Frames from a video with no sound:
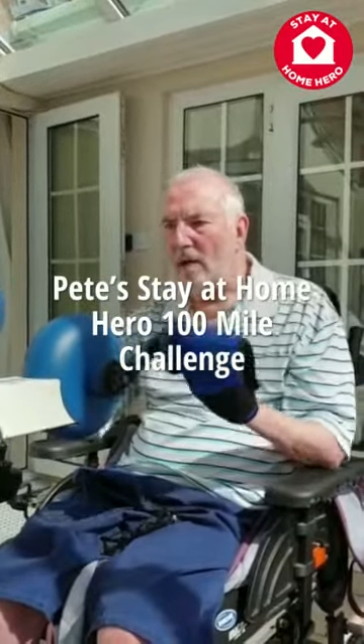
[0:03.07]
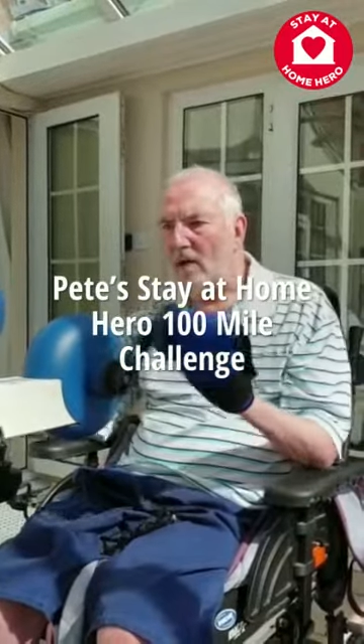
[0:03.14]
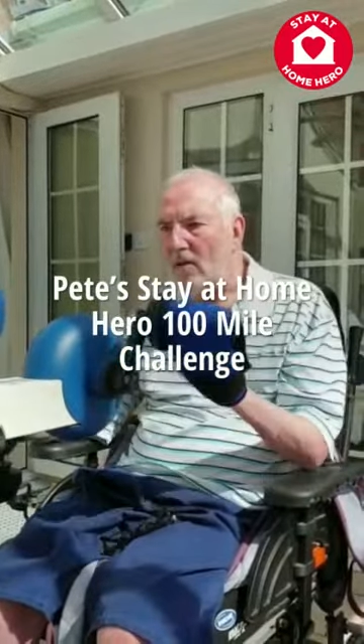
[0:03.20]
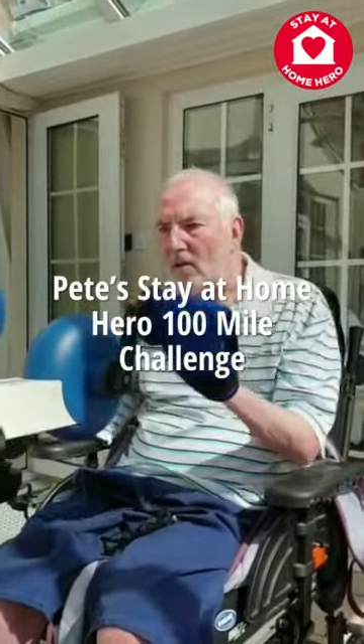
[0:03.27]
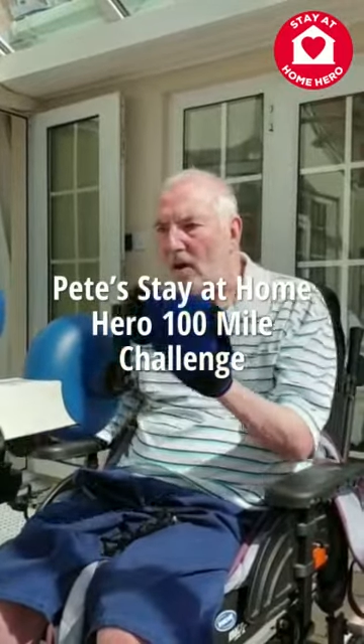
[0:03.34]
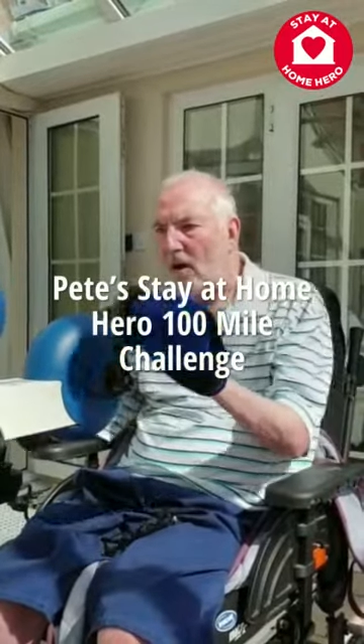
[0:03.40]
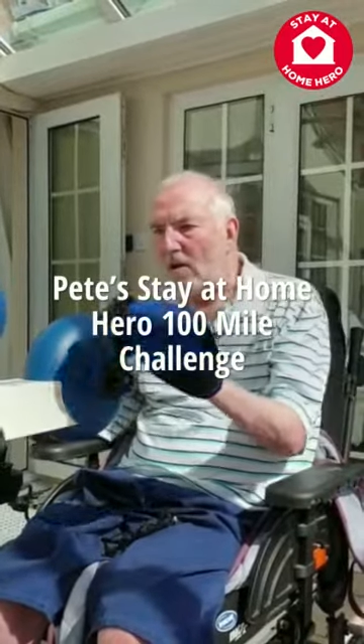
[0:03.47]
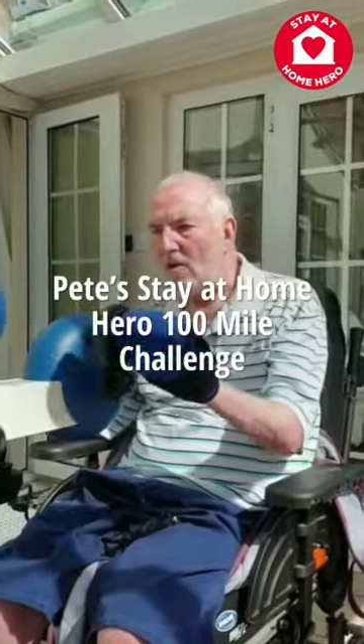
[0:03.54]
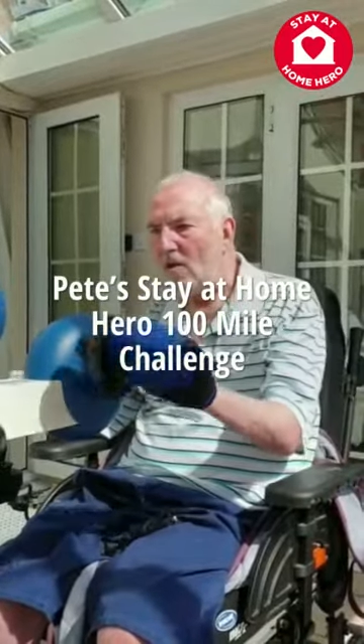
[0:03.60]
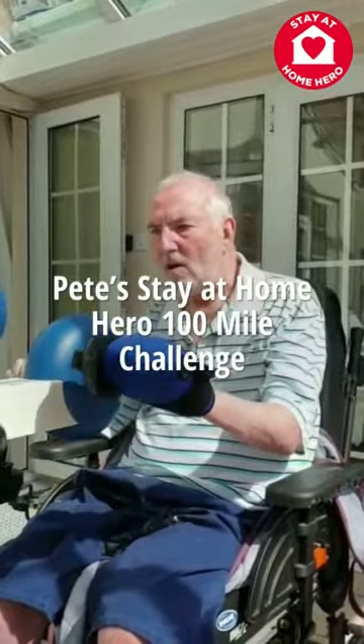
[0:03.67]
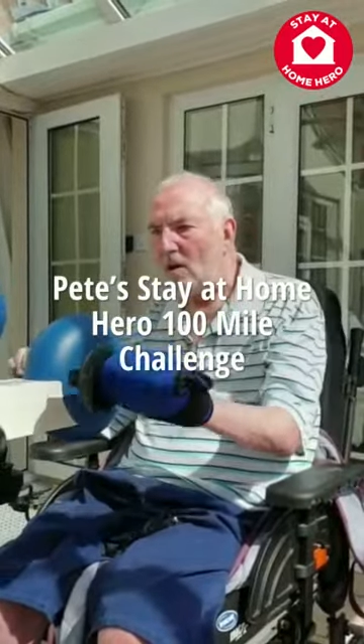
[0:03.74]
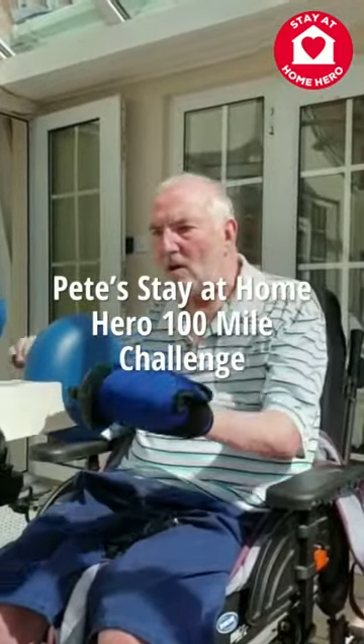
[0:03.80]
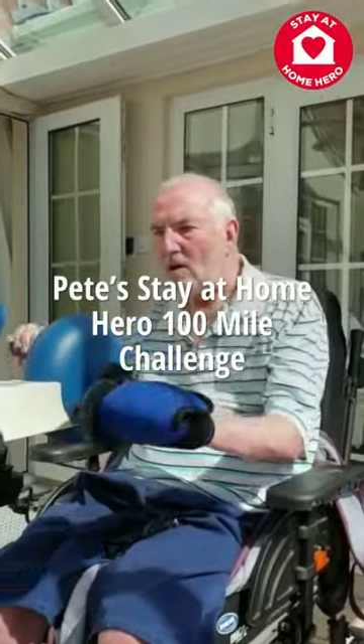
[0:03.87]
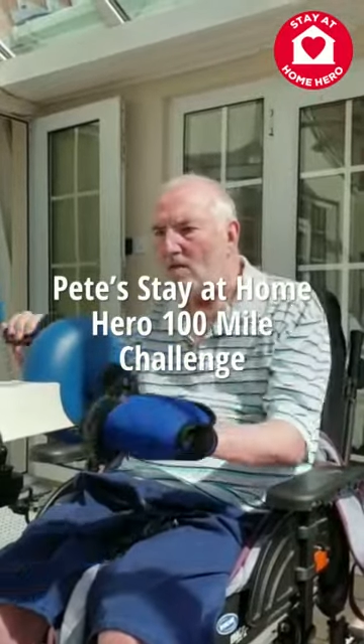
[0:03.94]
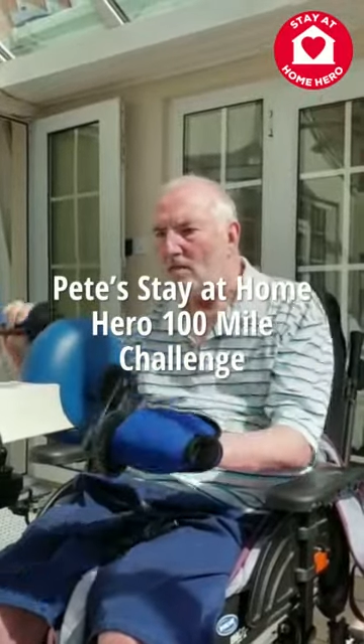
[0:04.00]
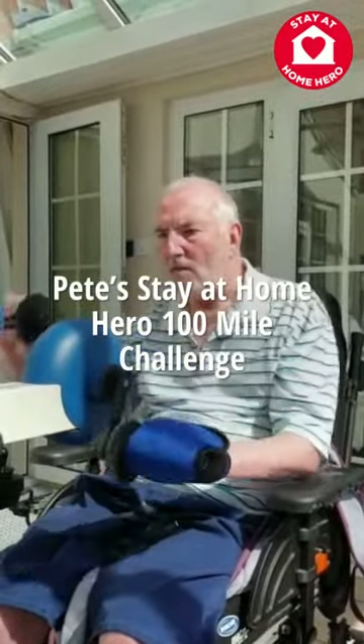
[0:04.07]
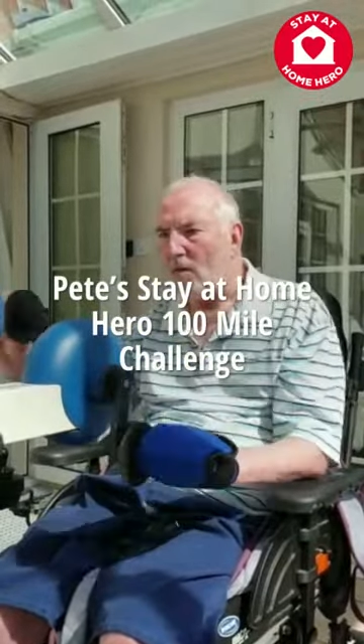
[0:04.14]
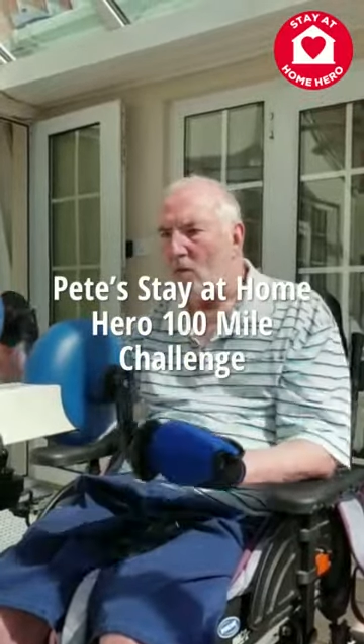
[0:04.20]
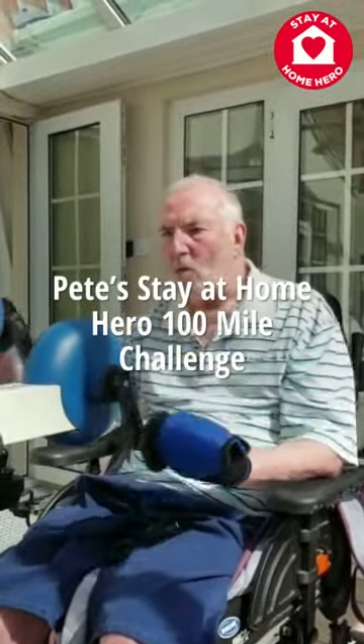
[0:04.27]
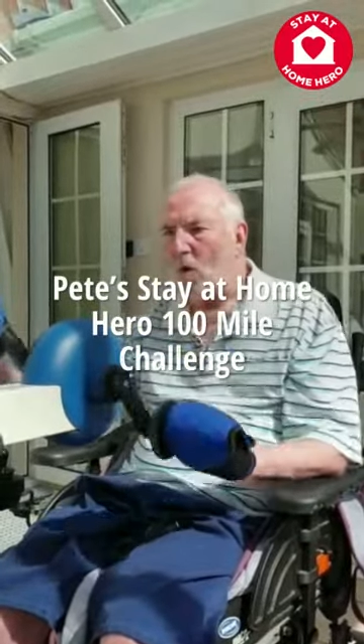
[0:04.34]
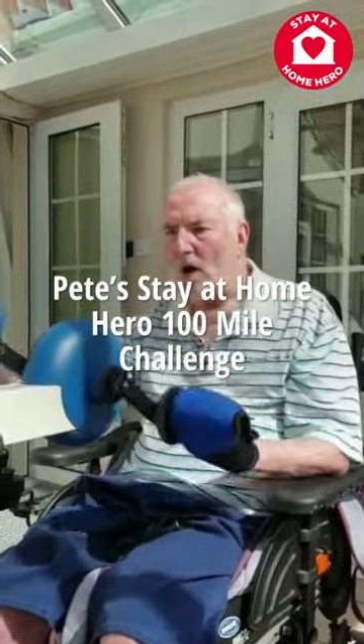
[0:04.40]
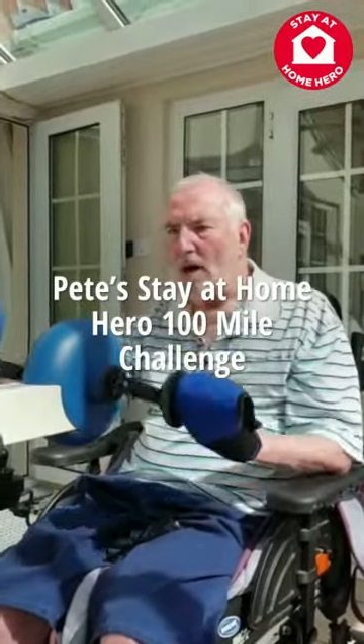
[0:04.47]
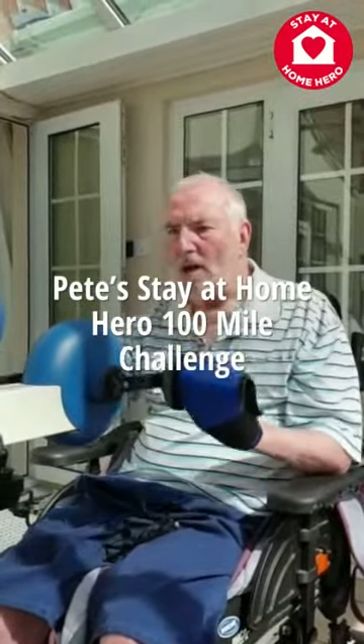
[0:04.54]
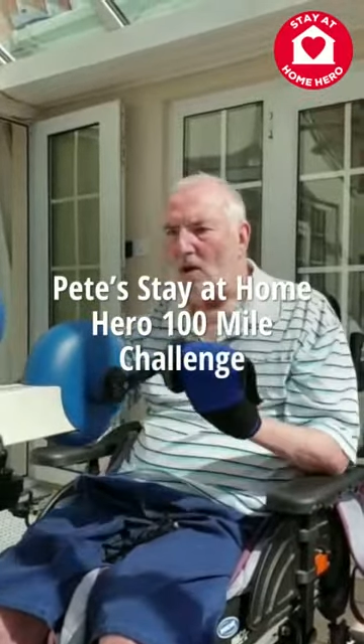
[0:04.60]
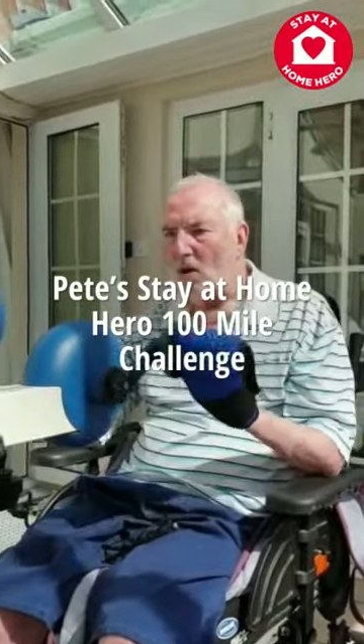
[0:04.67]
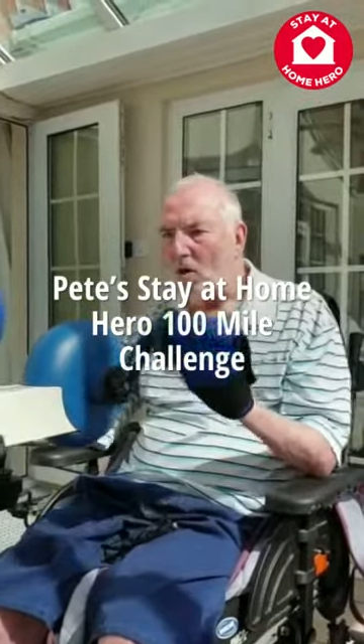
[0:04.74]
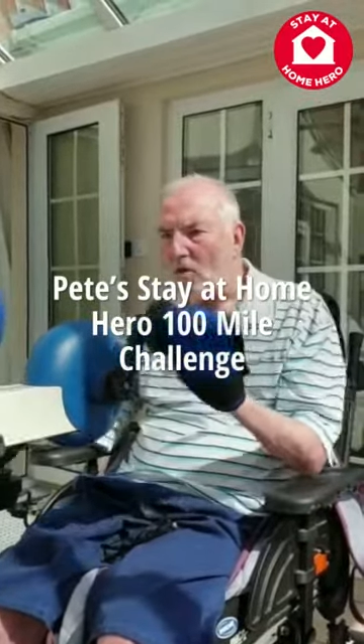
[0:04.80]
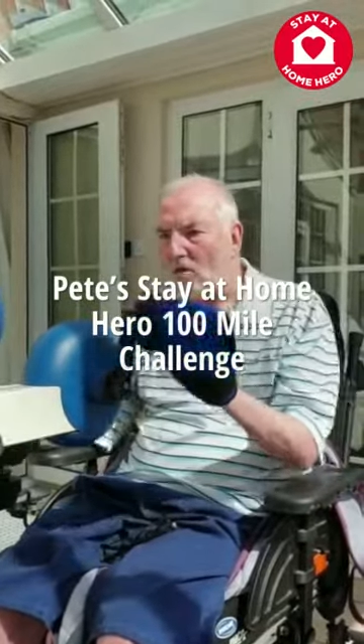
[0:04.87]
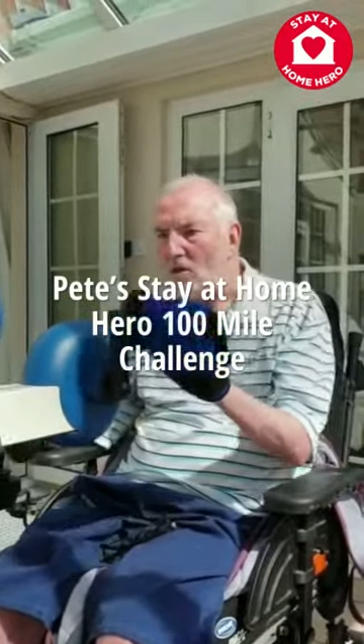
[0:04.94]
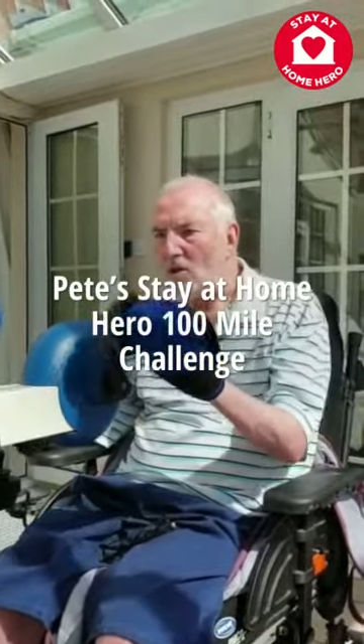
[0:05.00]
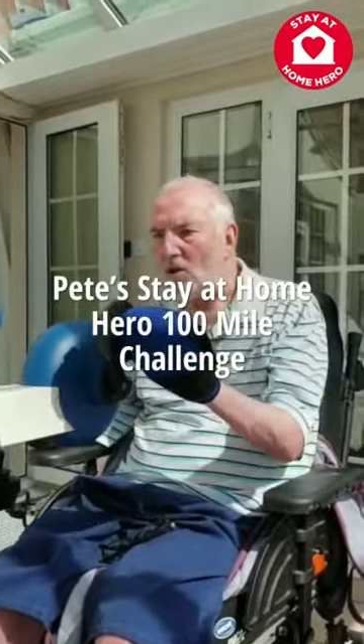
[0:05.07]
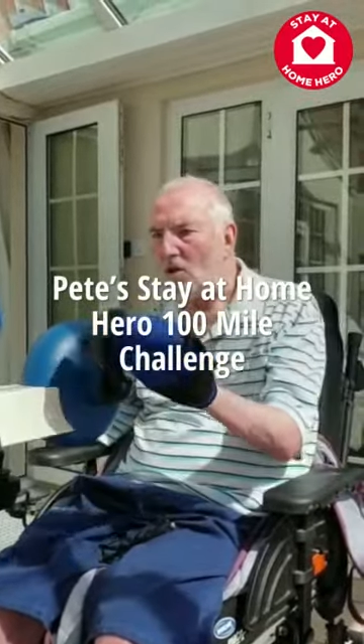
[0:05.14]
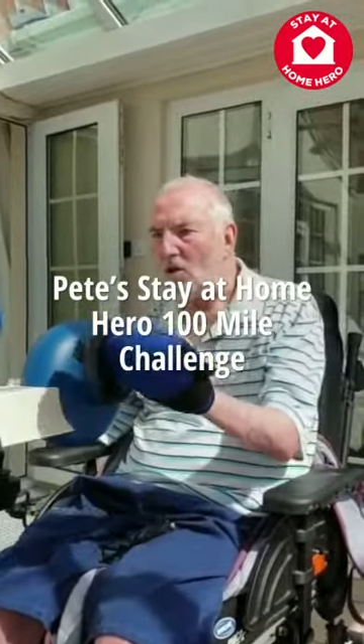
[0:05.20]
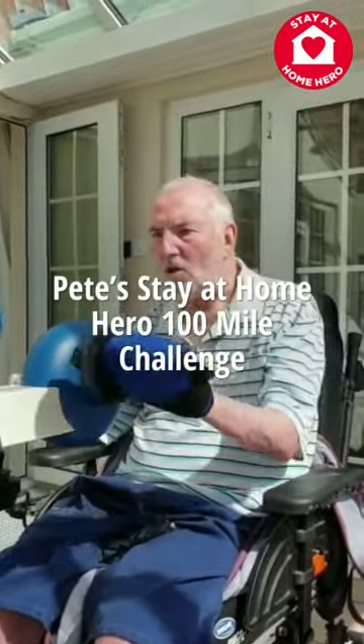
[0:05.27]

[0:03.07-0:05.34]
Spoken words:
hero for White Lodge,